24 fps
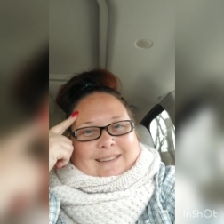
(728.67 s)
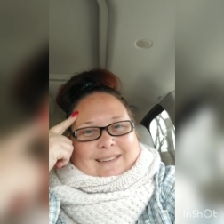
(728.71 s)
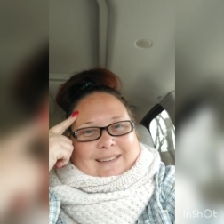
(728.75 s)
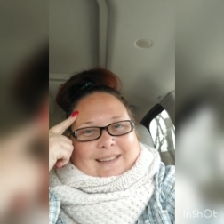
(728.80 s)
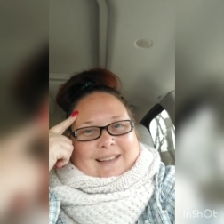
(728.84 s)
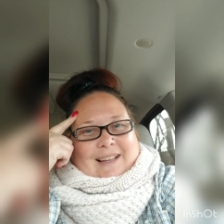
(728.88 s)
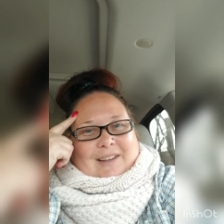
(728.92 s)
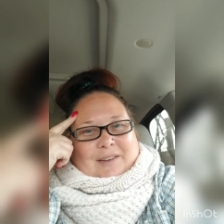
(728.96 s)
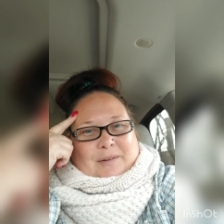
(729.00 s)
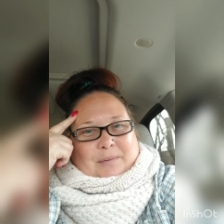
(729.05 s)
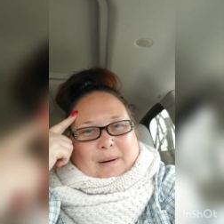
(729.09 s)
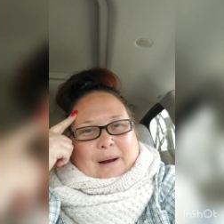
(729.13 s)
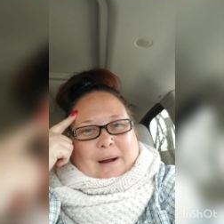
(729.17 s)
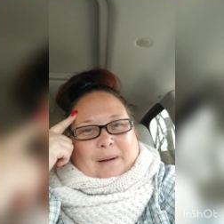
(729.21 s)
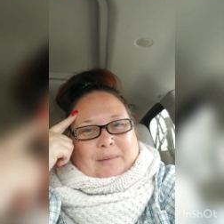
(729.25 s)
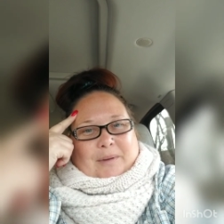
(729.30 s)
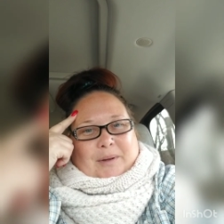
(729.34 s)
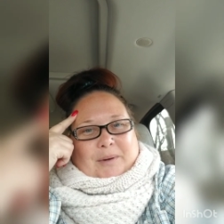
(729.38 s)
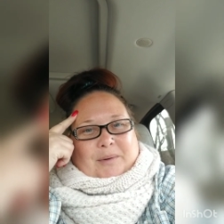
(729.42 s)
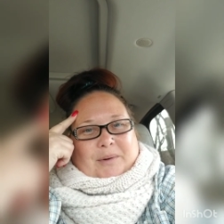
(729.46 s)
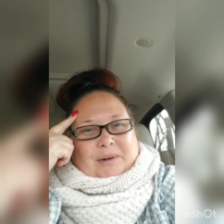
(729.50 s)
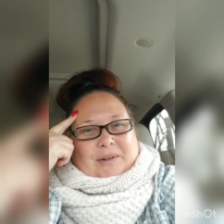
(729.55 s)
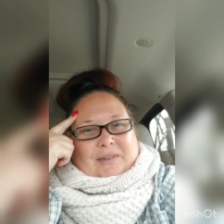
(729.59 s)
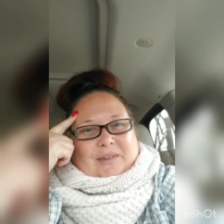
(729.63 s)
That's probably
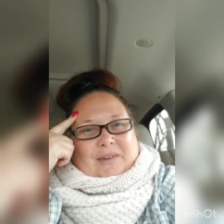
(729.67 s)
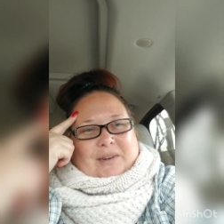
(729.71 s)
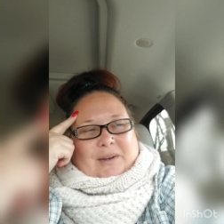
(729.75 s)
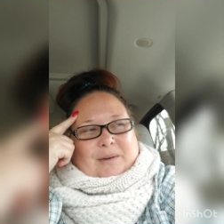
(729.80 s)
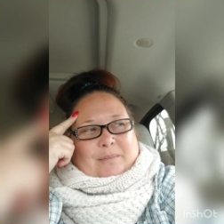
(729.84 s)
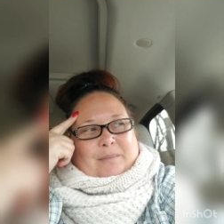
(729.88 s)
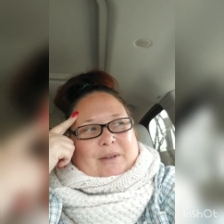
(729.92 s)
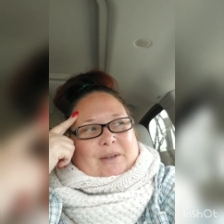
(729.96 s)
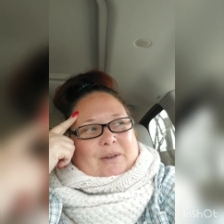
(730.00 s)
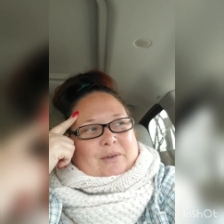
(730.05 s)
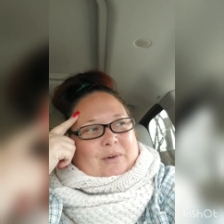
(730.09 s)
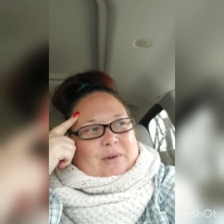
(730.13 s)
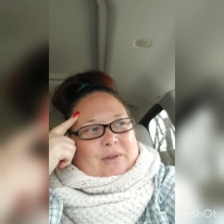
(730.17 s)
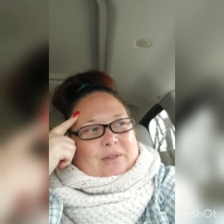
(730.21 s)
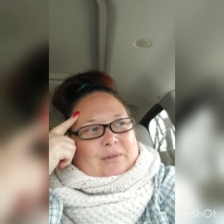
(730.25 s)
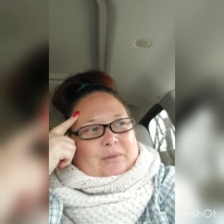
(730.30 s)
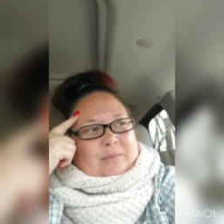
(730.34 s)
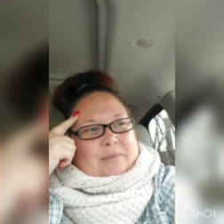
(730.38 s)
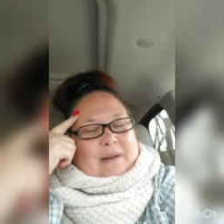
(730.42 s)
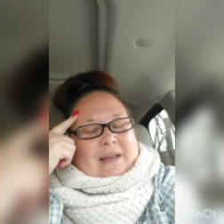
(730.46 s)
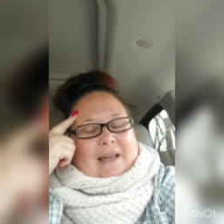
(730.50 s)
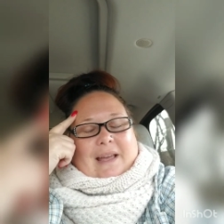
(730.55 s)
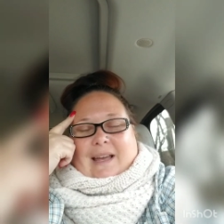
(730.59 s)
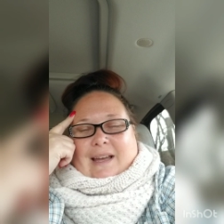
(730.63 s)
what's going to be going through
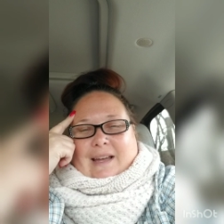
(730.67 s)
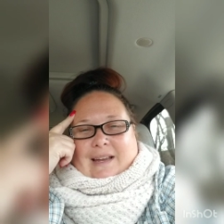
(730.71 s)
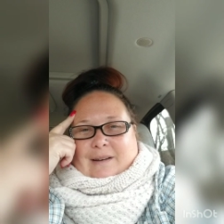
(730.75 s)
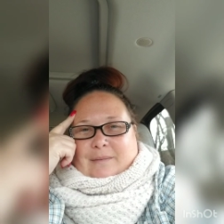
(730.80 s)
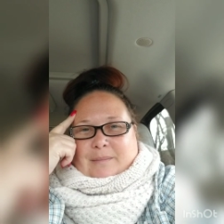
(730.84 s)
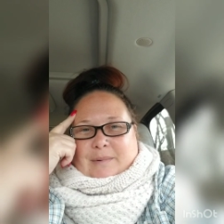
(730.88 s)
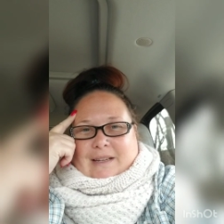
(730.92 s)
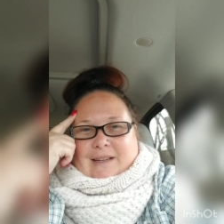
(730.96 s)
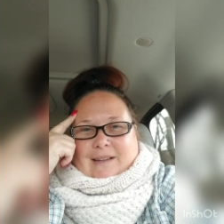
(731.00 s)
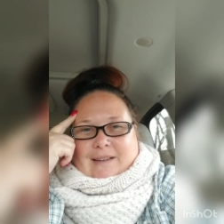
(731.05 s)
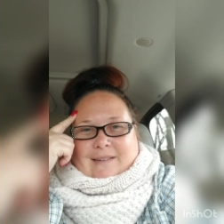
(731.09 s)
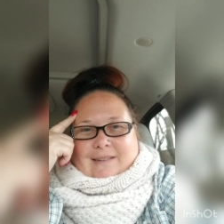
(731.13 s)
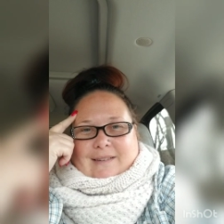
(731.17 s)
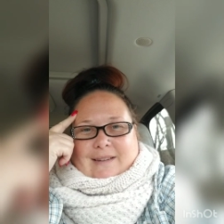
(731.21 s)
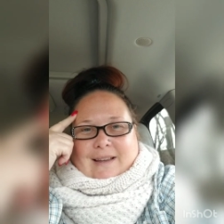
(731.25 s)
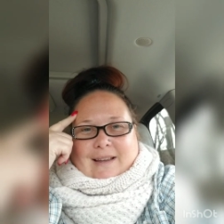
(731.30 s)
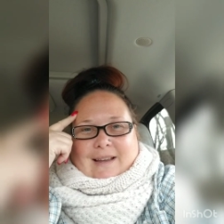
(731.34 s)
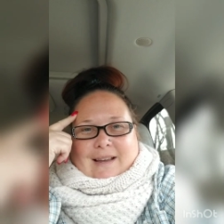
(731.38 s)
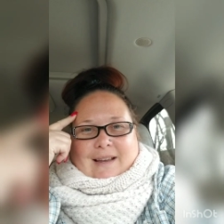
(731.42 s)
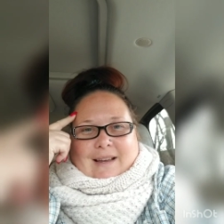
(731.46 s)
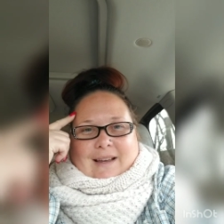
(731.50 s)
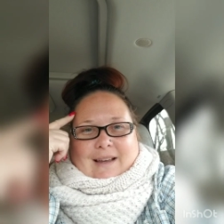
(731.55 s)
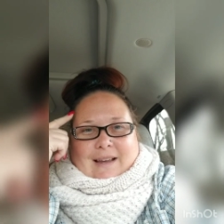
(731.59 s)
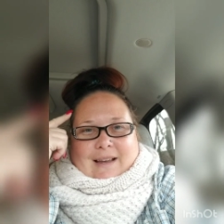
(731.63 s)
my head, because
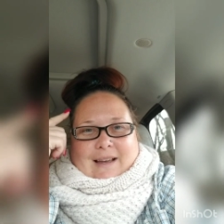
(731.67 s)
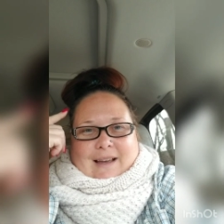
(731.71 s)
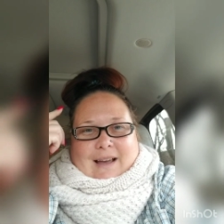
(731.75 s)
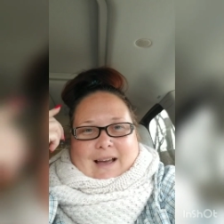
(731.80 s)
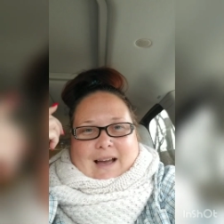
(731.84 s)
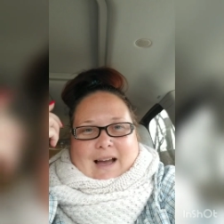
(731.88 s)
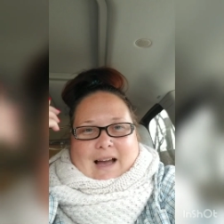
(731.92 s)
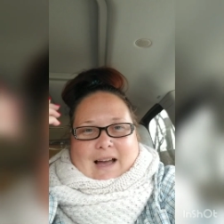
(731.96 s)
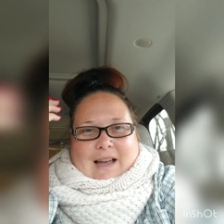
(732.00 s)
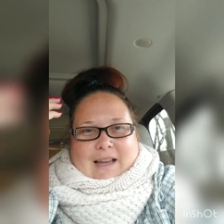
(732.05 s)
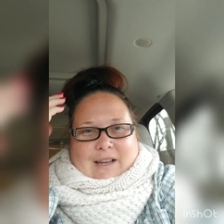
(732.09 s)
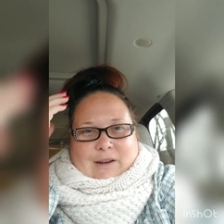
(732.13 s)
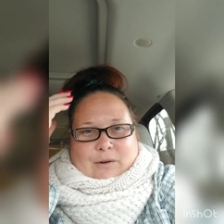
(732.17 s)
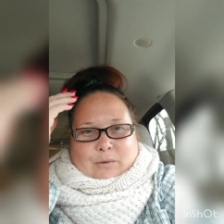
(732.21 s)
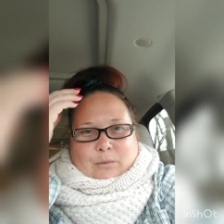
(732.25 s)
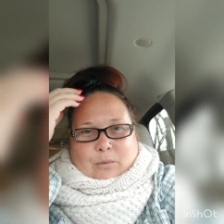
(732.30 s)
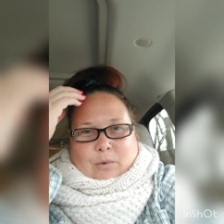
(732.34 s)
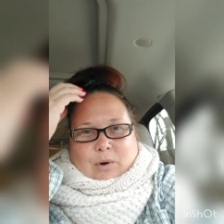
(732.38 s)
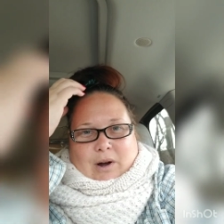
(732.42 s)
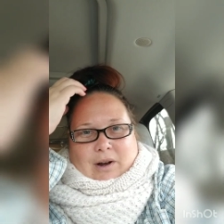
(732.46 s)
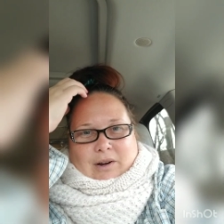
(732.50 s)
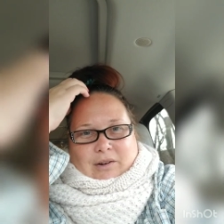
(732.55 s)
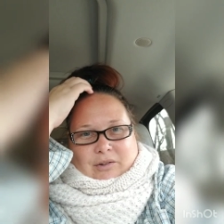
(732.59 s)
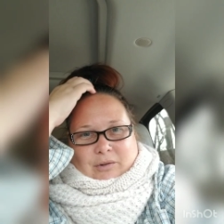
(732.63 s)
I can
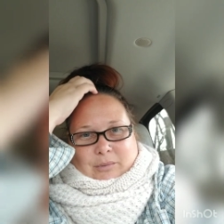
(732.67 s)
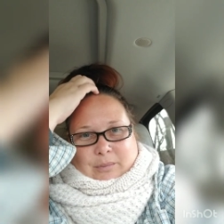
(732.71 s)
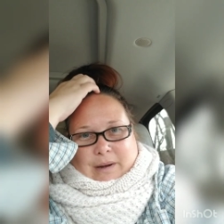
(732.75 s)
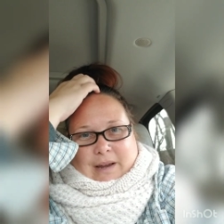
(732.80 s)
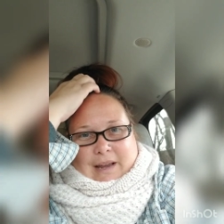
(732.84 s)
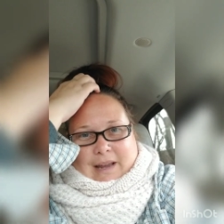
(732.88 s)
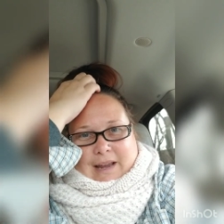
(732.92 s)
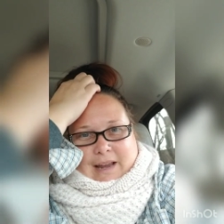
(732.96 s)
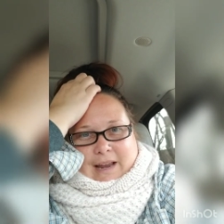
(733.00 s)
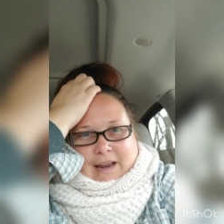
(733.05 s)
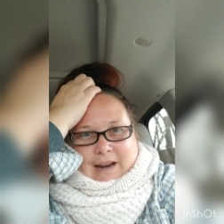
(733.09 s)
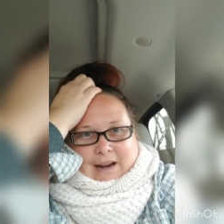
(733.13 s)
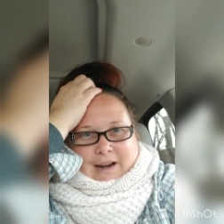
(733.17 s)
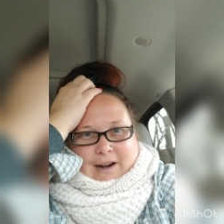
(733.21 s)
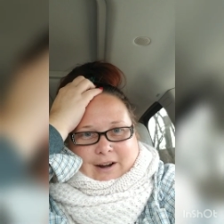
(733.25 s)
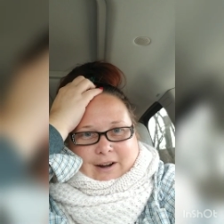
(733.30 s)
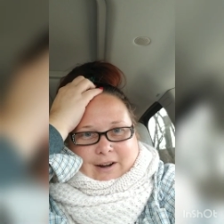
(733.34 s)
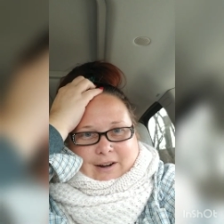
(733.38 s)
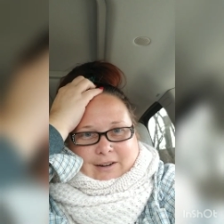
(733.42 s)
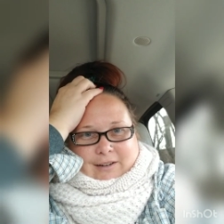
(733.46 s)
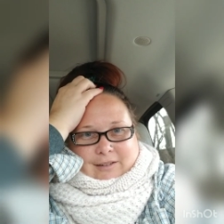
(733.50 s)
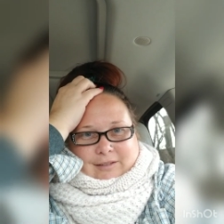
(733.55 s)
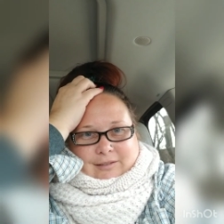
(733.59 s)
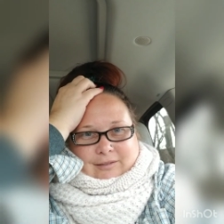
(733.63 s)
wash my
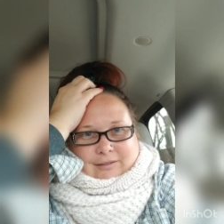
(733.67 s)
hair